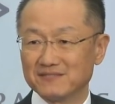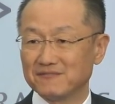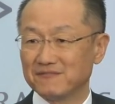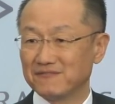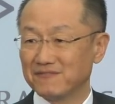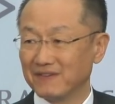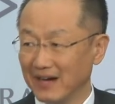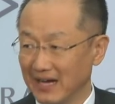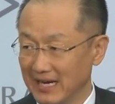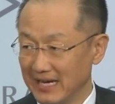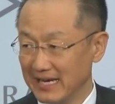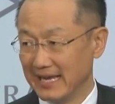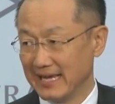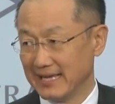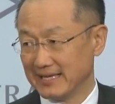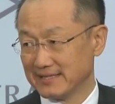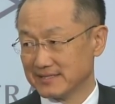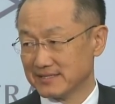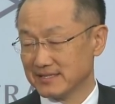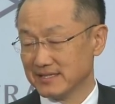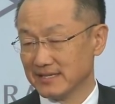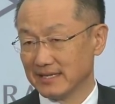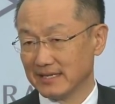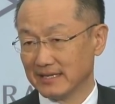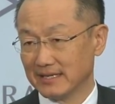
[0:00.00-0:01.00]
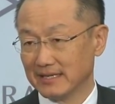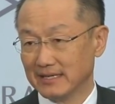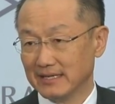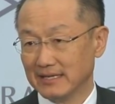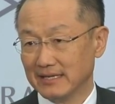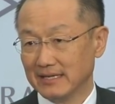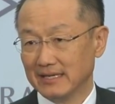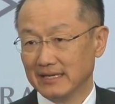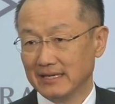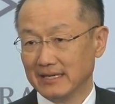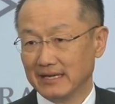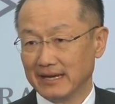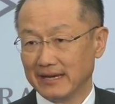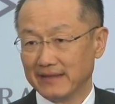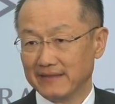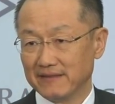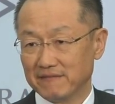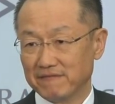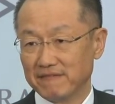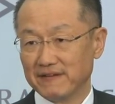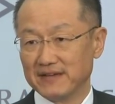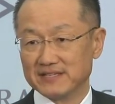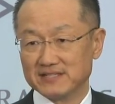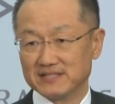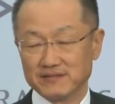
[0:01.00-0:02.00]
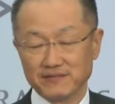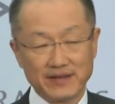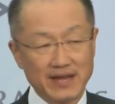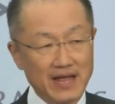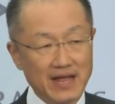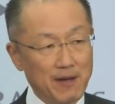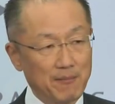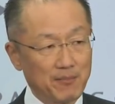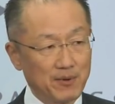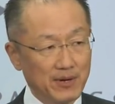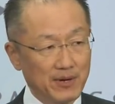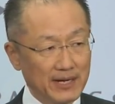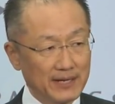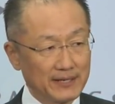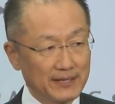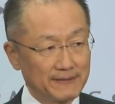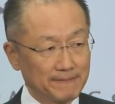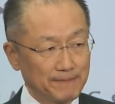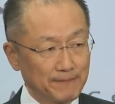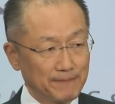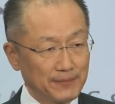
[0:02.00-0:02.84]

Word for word: financing in the face of an outbreak.